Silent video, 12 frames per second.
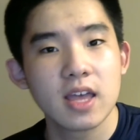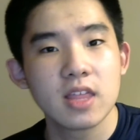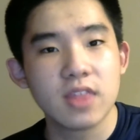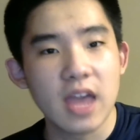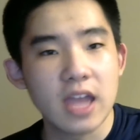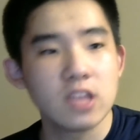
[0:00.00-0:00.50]

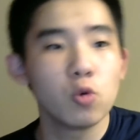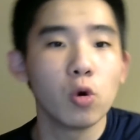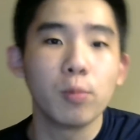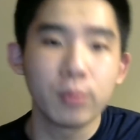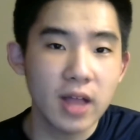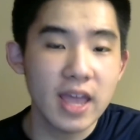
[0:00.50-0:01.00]
then you will
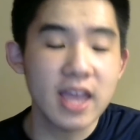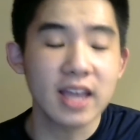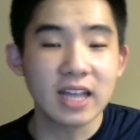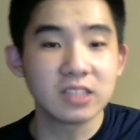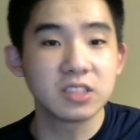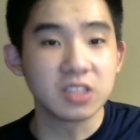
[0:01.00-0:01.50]
play
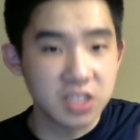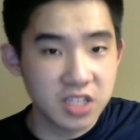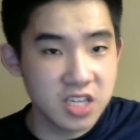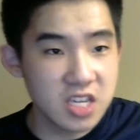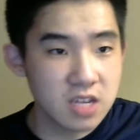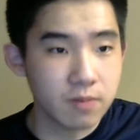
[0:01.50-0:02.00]
against a
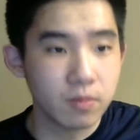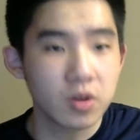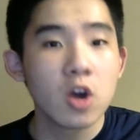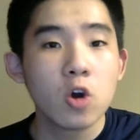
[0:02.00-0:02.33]
team